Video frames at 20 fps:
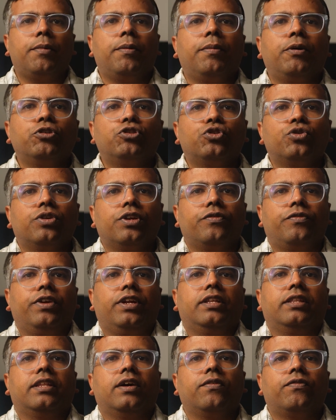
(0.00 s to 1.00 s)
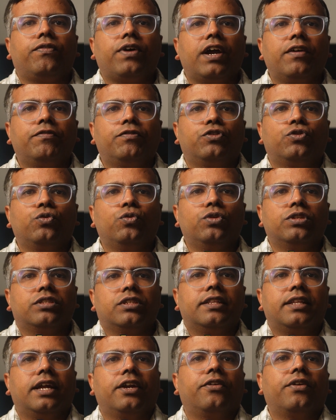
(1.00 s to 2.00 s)
about to reveal the 5 tools
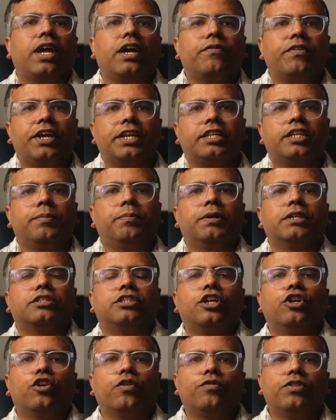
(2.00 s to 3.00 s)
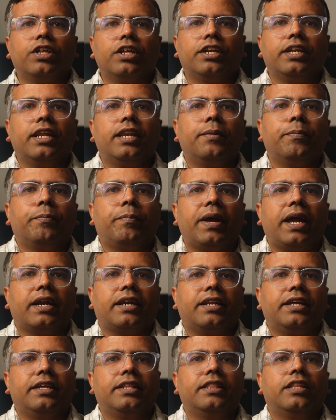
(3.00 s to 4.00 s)
that drive 80% of the real
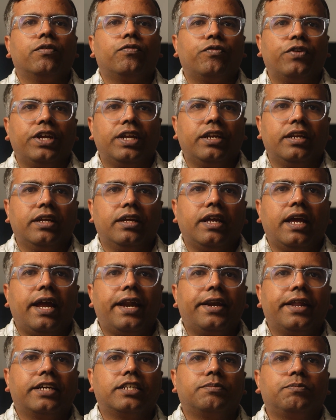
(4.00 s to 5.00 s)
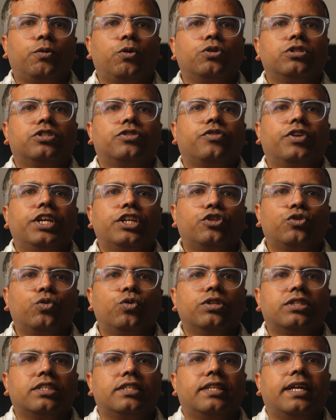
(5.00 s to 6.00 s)
impact in the field and expose 3
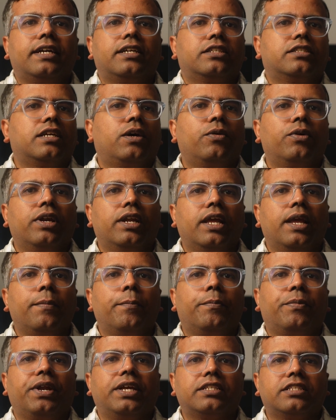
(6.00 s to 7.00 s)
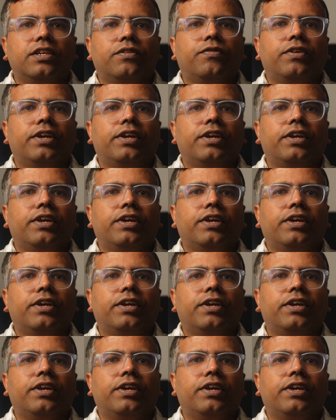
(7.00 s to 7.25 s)
tools that sound impressive